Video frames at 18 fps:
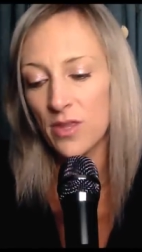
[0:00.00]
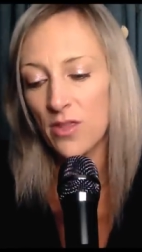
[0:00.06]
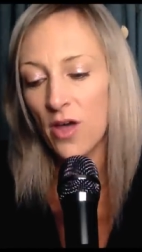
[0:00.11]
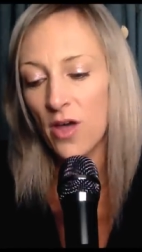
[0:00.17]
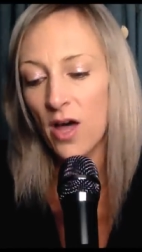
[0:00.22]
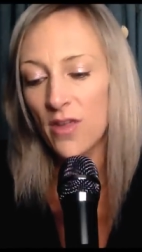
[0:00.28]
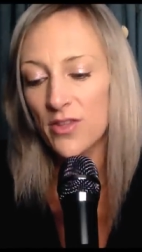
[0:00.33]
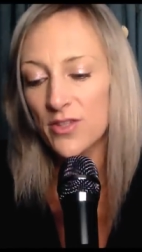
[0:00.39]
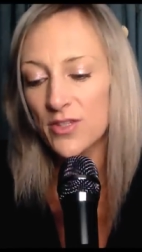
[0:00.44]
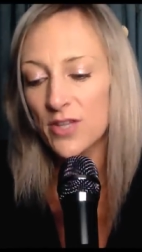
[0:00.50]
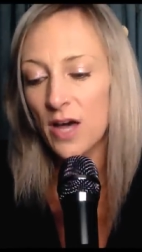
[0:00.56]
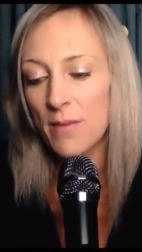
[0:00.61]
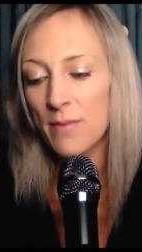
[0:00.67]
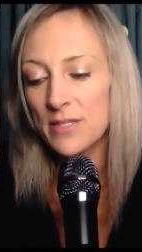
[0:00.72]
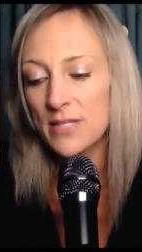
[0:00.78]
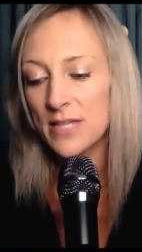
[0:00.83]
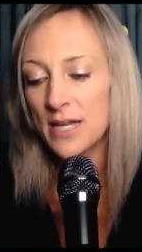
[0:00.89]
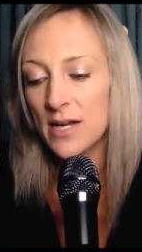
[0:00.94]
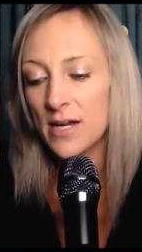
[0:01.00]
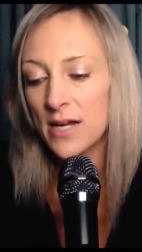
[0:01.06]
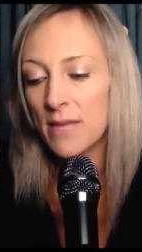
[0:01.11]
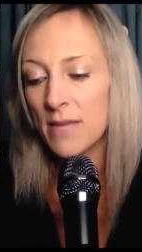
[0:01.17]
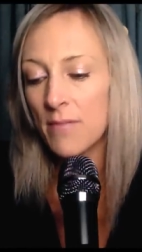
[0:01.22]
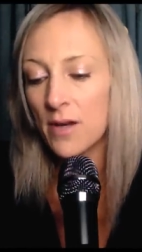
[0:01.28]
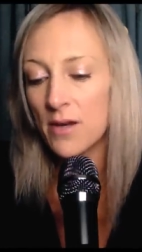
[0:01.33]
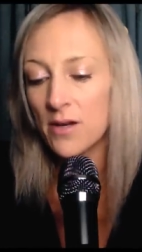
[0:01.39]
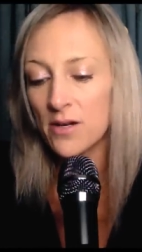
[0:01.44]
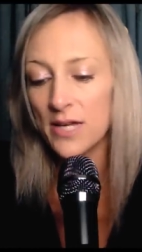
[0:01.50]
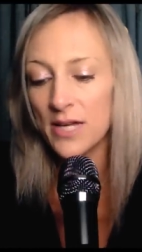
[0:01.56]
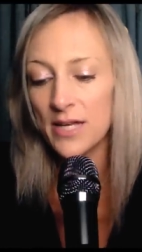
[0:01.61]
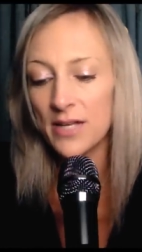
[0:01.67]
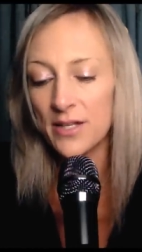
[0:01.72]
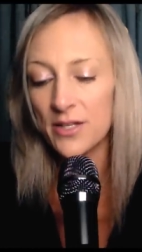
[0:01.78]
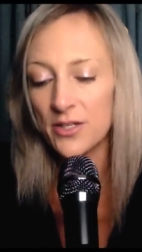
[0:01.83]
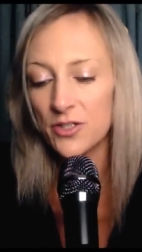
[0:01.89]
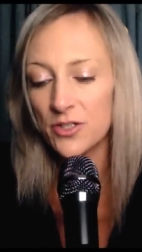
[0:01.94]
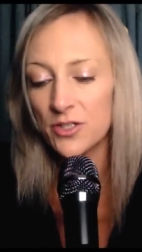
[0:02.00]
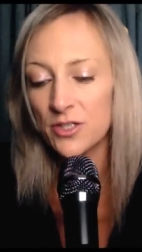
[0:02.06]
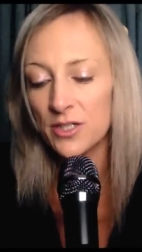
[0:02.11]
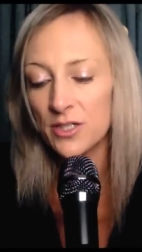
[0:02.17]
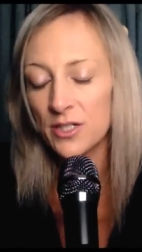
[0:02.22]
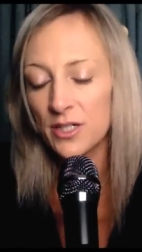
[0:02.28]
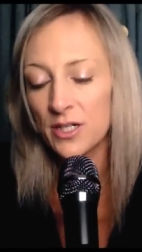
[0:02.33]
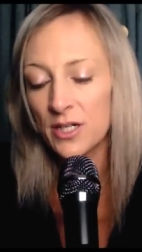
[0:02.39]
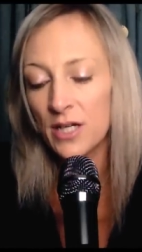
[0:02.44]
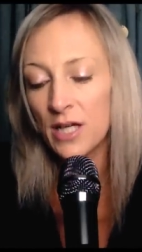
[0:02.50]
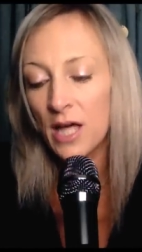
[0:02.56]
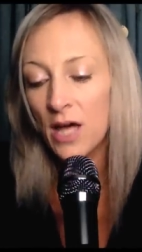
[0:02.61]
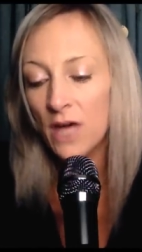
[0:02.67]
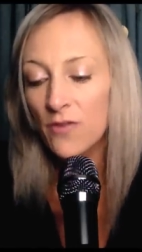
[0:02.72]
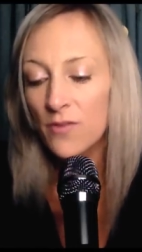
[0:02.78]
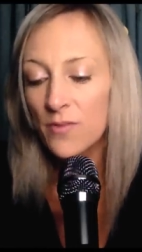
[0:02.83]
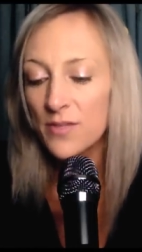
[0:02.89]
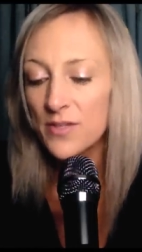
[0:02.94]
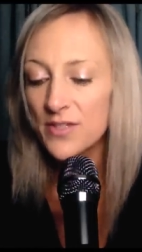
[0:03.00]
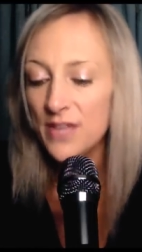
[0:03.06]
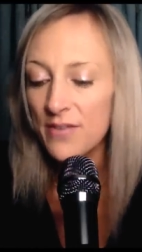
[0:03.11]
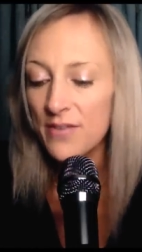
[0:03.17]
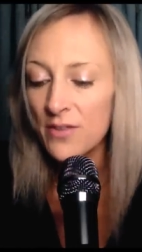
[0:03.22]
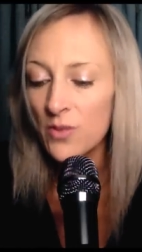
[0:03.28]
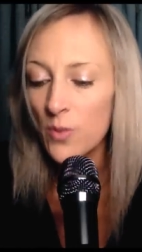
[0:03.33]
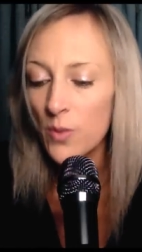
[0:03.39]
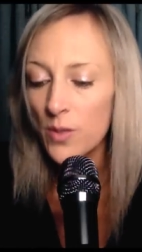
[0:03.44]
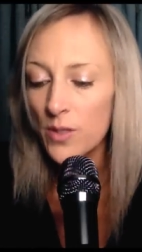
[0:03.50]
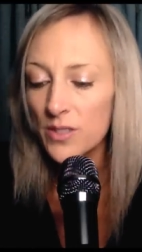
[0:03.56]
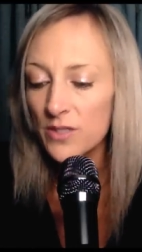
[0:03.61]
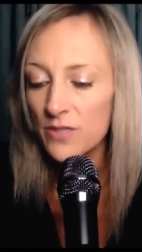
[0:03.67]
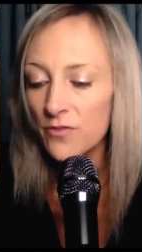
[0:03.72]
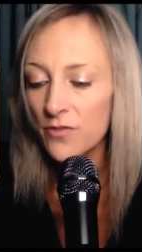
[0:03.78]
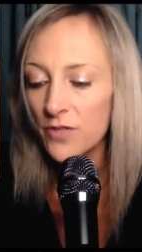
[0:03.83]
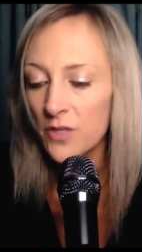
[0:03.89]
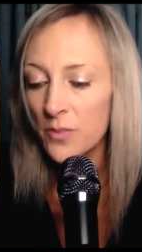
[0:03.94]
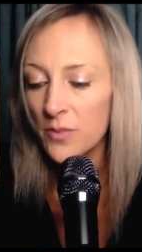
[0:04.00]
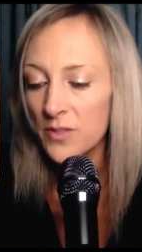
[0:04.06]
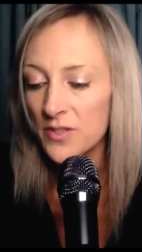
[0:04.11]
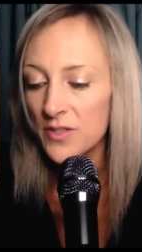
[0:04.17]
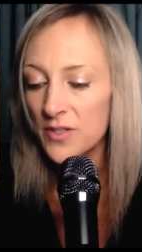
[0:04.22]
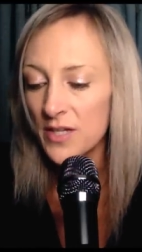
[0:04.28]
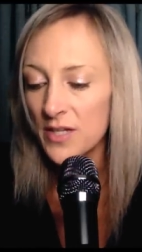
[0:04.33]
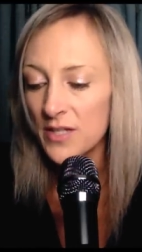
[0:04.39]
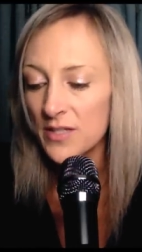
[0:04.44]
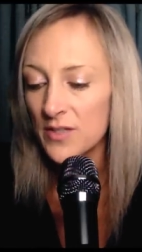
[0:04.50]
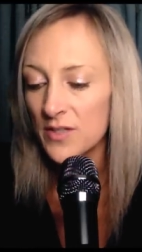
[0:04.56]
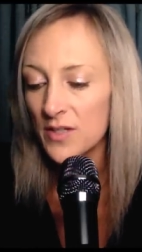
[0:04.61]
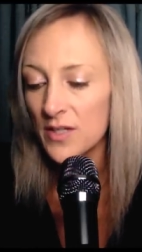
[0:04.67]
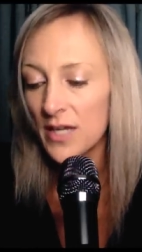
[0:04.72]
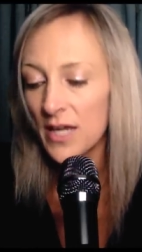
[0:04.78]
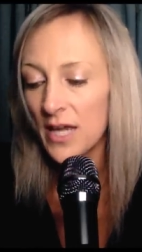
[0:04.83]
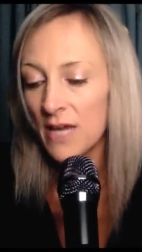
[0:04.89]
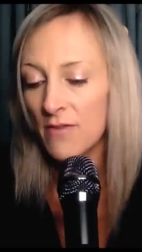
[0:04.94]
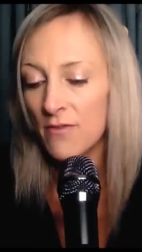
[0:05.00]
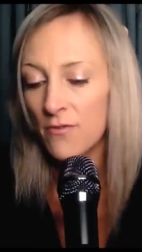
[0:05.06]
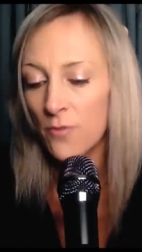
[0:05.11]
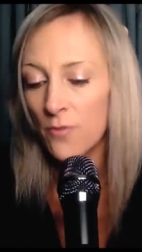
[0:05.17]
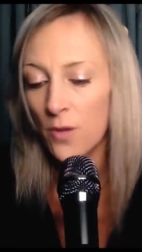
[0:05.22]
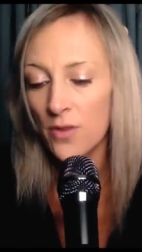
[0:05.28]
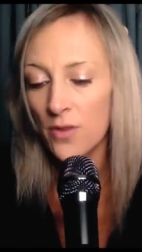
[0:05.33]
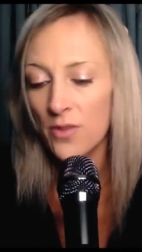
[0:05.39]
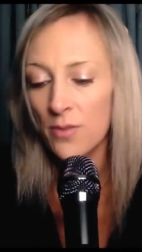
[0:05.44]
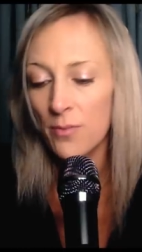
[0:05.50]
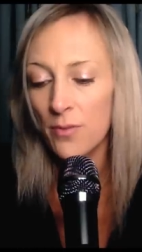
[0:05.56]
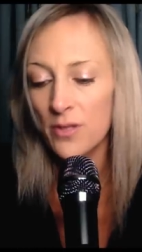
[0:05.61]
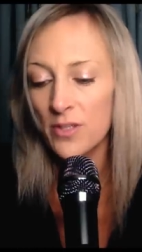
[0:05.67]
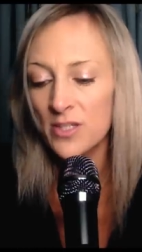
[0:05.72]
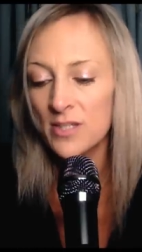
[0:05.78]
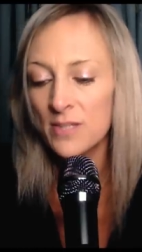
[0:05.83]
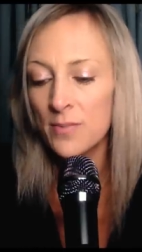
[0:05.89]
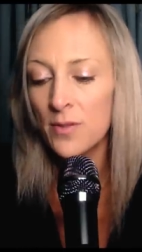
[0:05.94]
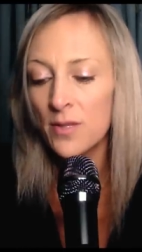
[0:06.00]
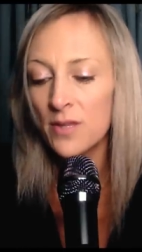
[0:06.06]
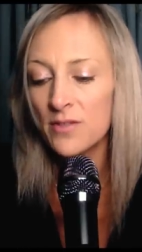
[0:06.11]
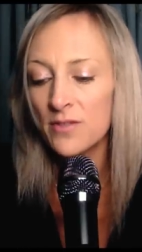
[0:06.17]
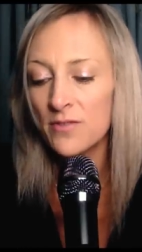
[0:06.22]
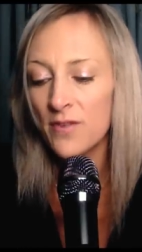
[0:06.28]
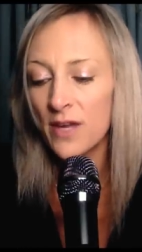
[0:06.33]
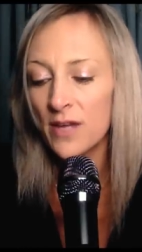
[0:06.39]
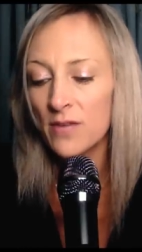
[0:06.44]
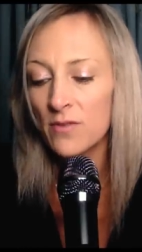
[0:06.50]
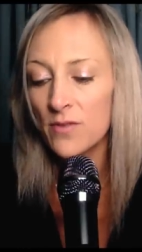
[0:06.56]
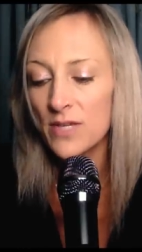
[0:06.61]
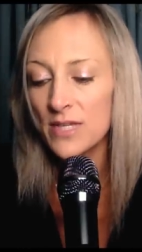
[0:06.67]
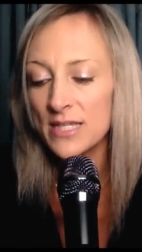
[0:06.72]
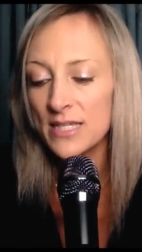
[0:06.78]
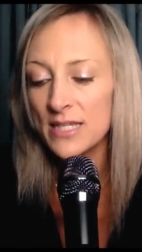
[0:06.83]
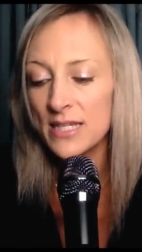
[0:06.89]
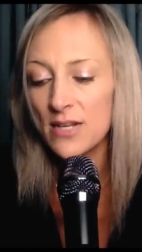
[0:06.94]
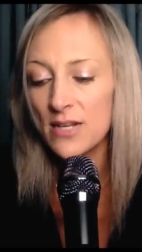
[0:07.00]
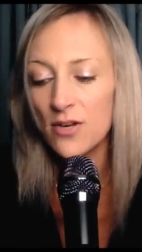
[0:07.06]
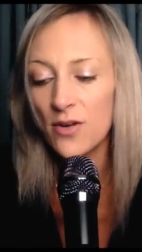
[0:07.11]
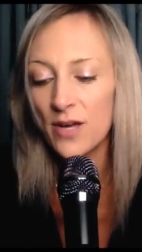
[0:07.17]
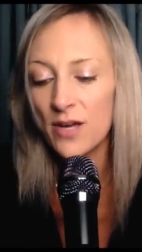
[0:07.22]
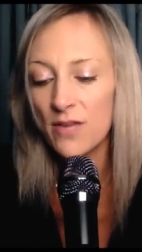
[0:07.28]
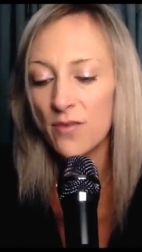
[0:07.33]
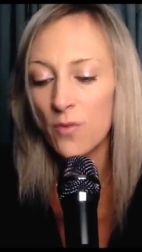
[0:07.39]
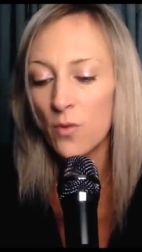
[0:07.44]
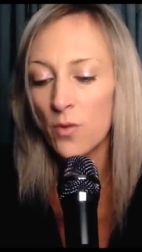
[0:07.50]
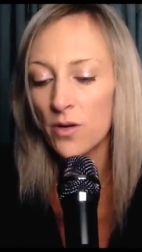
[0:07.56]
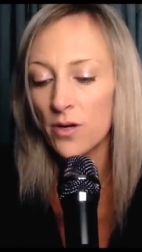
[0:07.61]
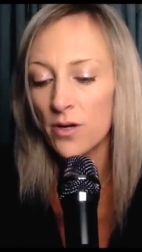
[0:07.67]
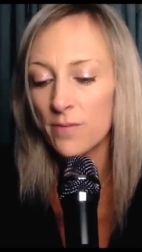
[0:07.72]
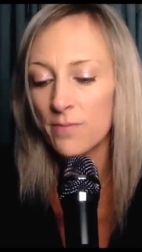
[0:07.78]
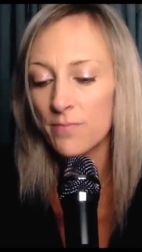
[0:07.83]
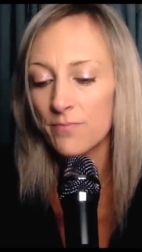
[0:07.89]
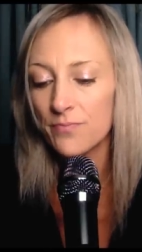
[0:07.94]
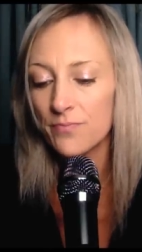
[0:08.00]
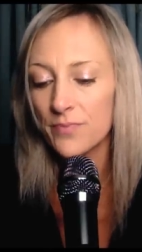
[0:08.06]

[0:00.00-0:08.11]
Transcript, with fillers: Thoth's, Commentary in Modern English. From the seven lords of frequencies came forth the principle of divine reason and creative order.